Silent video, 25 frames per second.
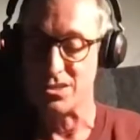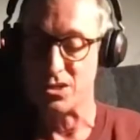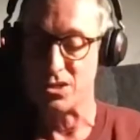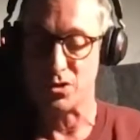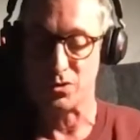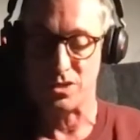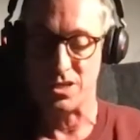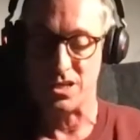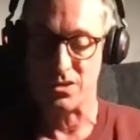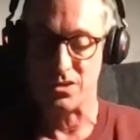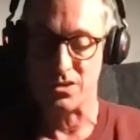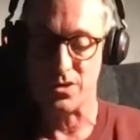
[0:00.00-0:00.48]

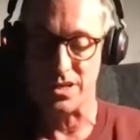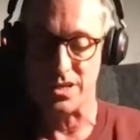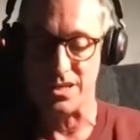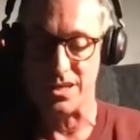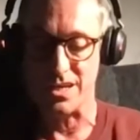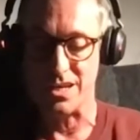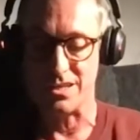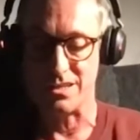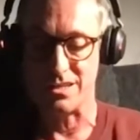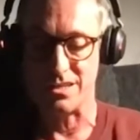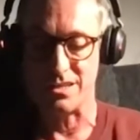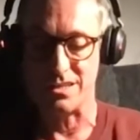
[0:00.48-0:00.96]
totally agree.
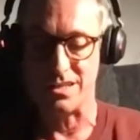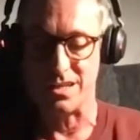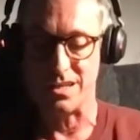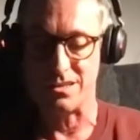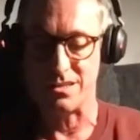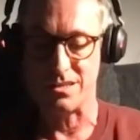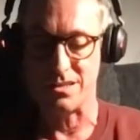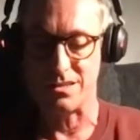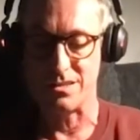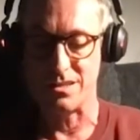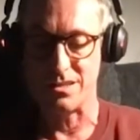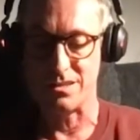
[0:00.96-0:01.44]
And
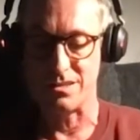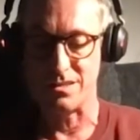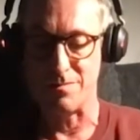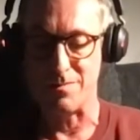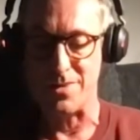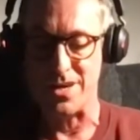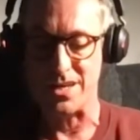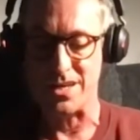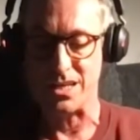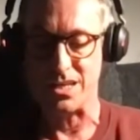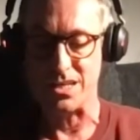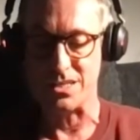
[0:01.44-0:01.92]
that the
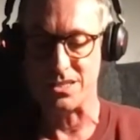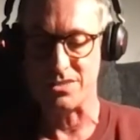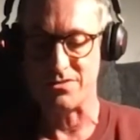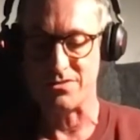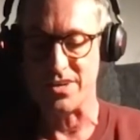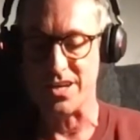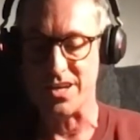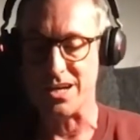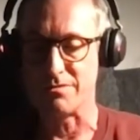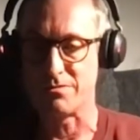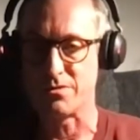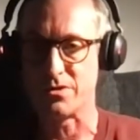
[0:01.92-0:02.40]
mechanism
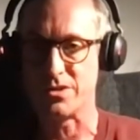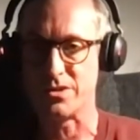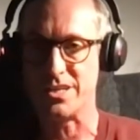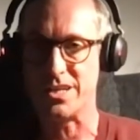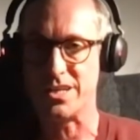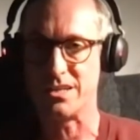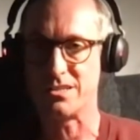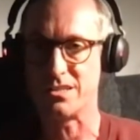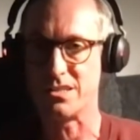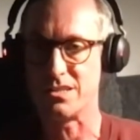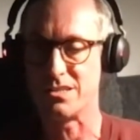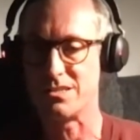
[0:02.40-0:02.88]
we have for
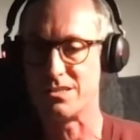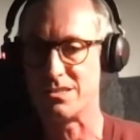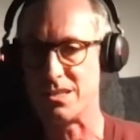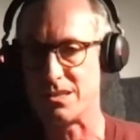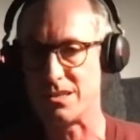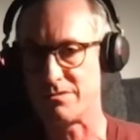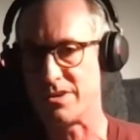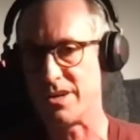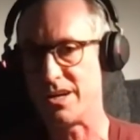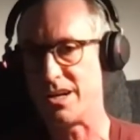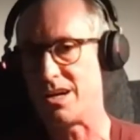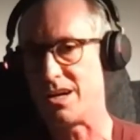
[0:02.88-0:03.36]
that is
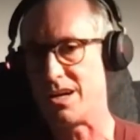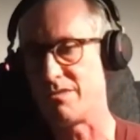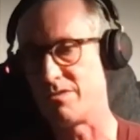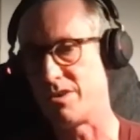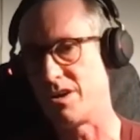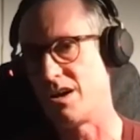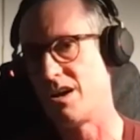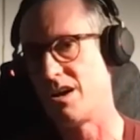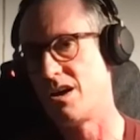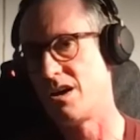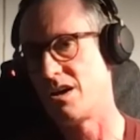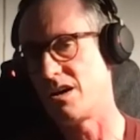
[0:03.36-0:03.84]
that we have
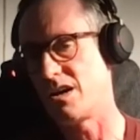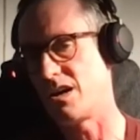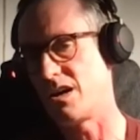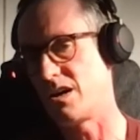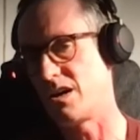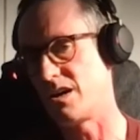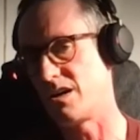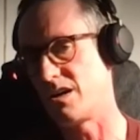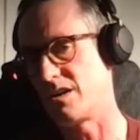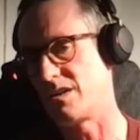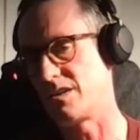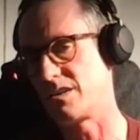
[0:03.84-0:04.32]

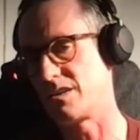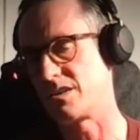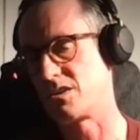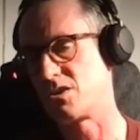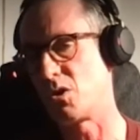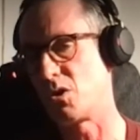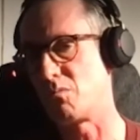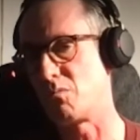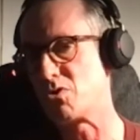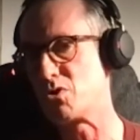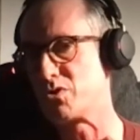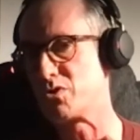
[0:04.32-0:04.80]
a
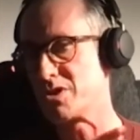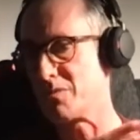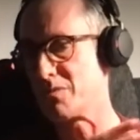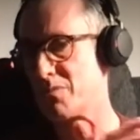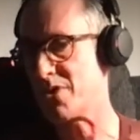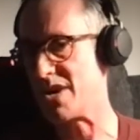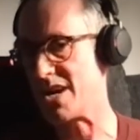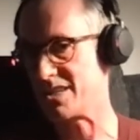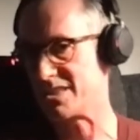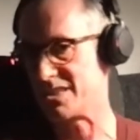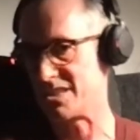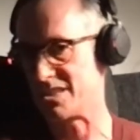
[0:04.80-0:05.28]
community of
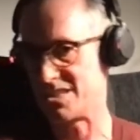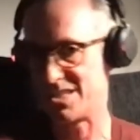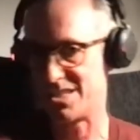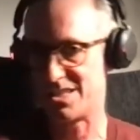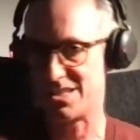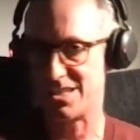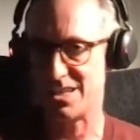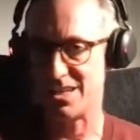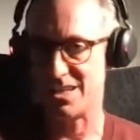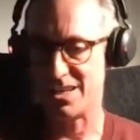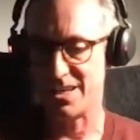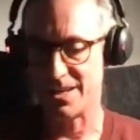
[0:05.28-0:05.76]

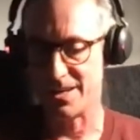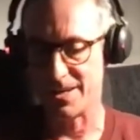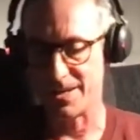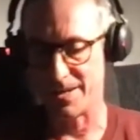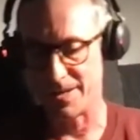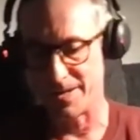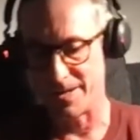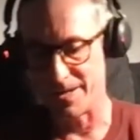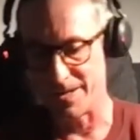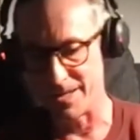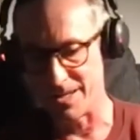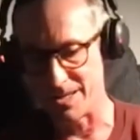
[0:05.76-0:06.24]
practice
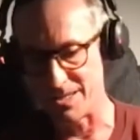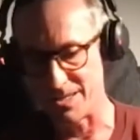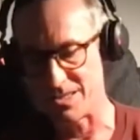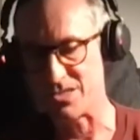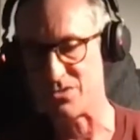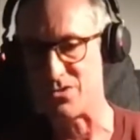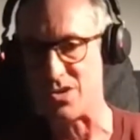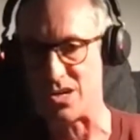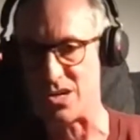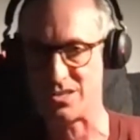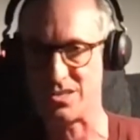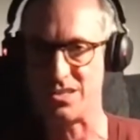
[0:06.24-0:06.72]

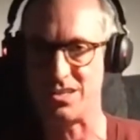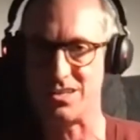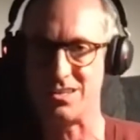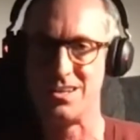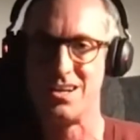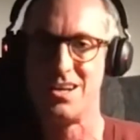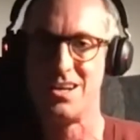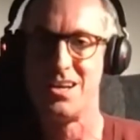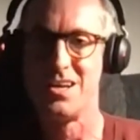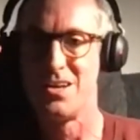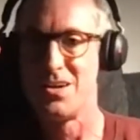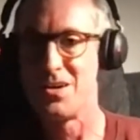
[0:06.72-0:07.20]

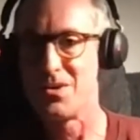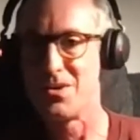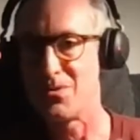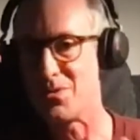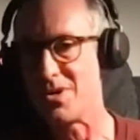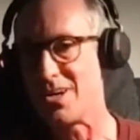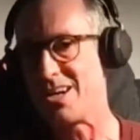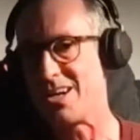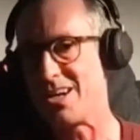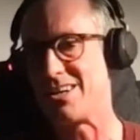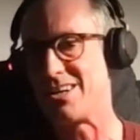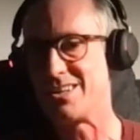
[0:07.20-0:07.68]
structure
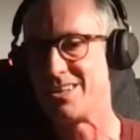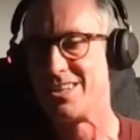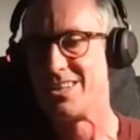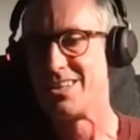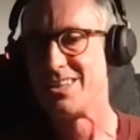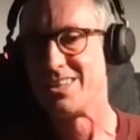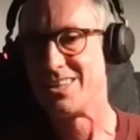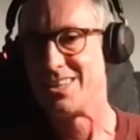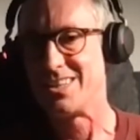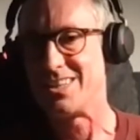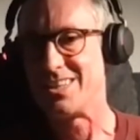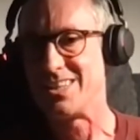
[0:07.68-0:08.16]
where
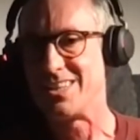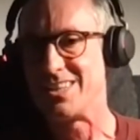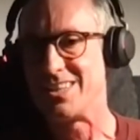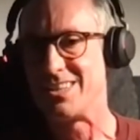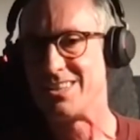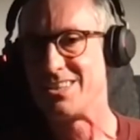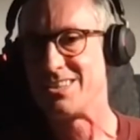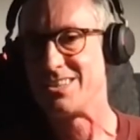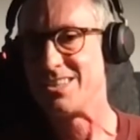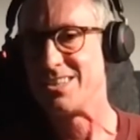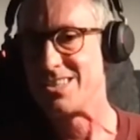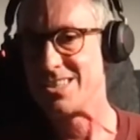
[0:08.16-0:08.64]

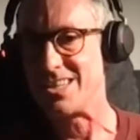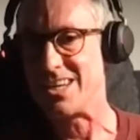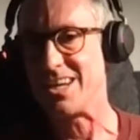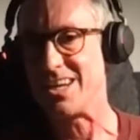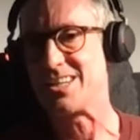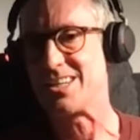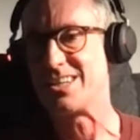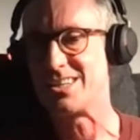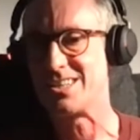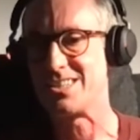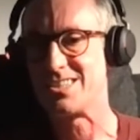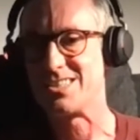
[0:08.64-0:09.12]
the
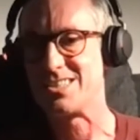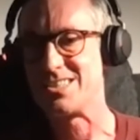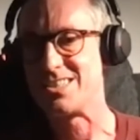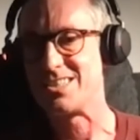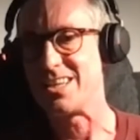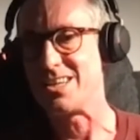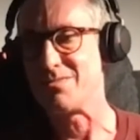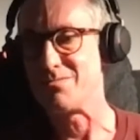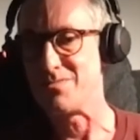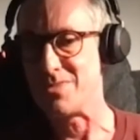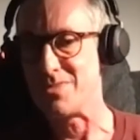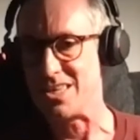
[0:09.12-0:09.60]
designers,
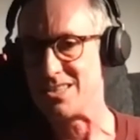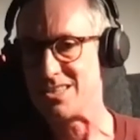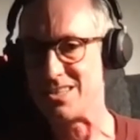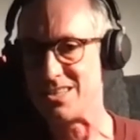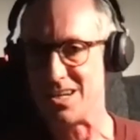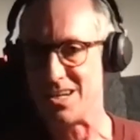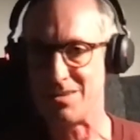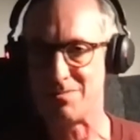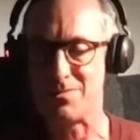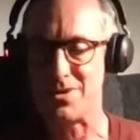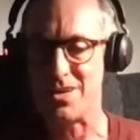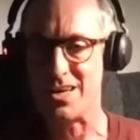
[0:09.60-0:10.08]
they meet
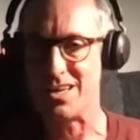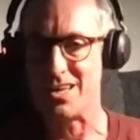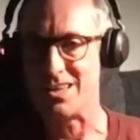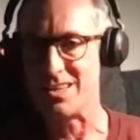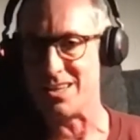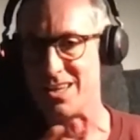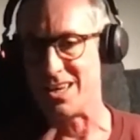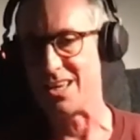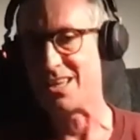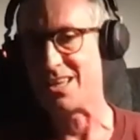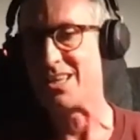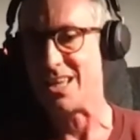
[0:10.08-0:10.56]
up
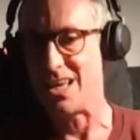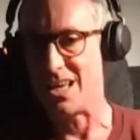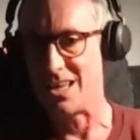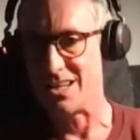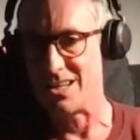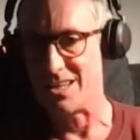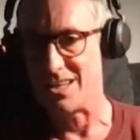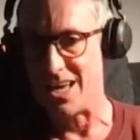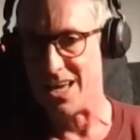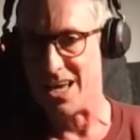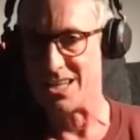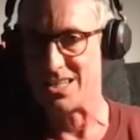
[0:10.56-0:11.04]
and
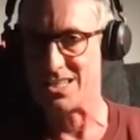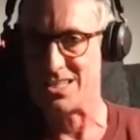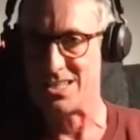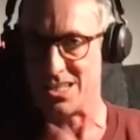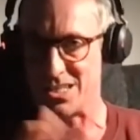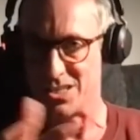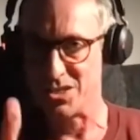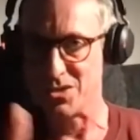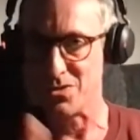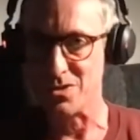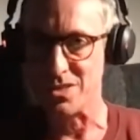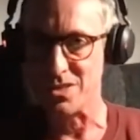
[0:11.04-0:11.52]
can
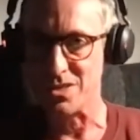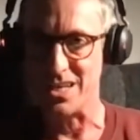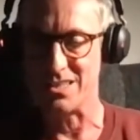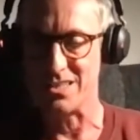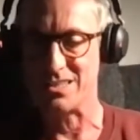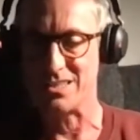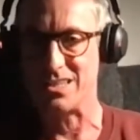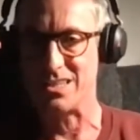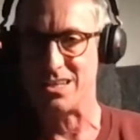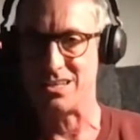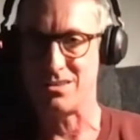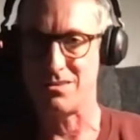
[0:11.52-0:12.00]
actually doing
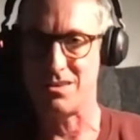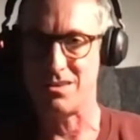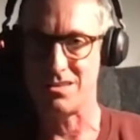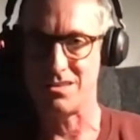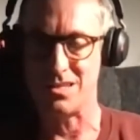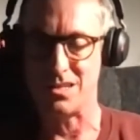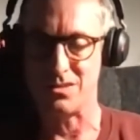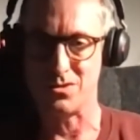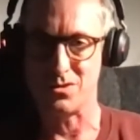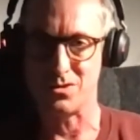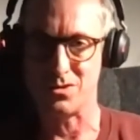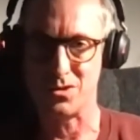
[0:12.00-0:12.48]
that kind of thing
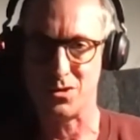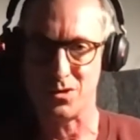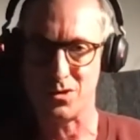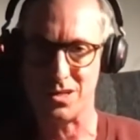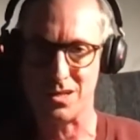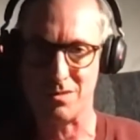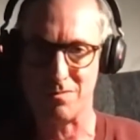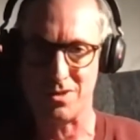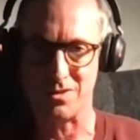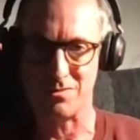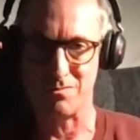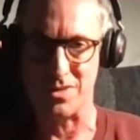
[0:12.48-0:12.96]
that you're
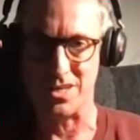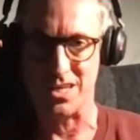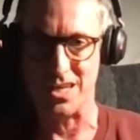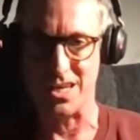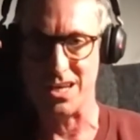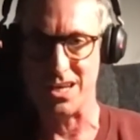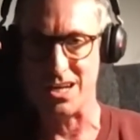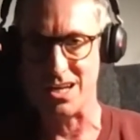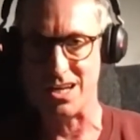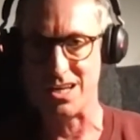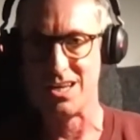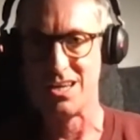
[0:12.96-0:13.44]
talking about,
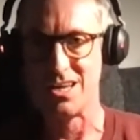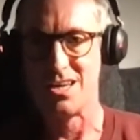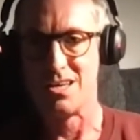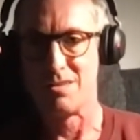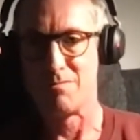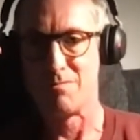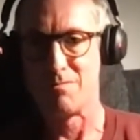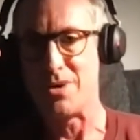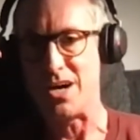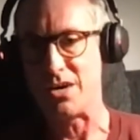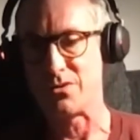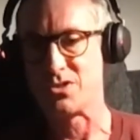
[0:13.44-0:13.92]
Mikaela,
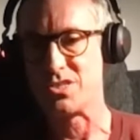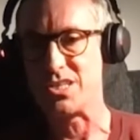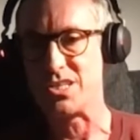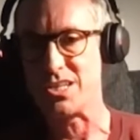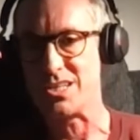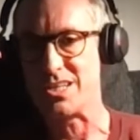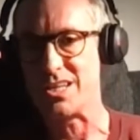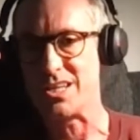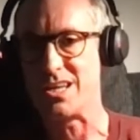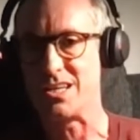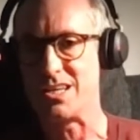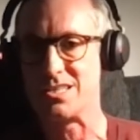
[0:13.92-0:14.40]
bounce
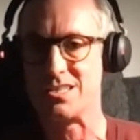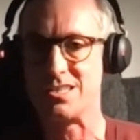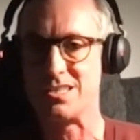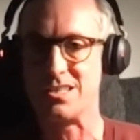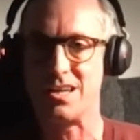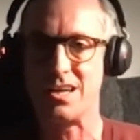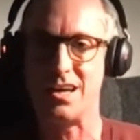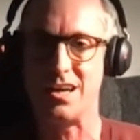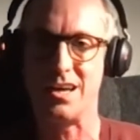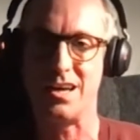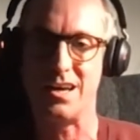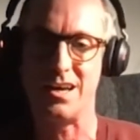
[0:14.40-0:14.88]
ideas
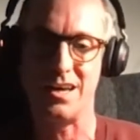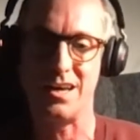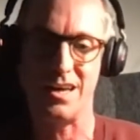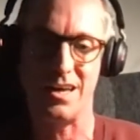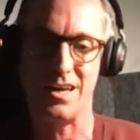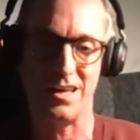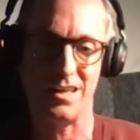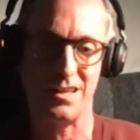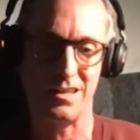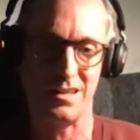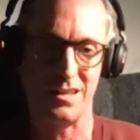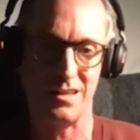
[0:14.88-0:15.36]

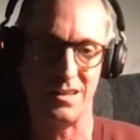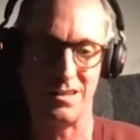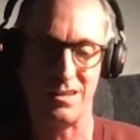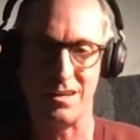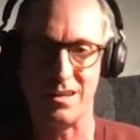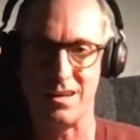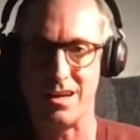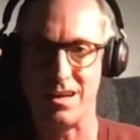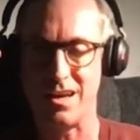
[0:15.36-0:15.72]
and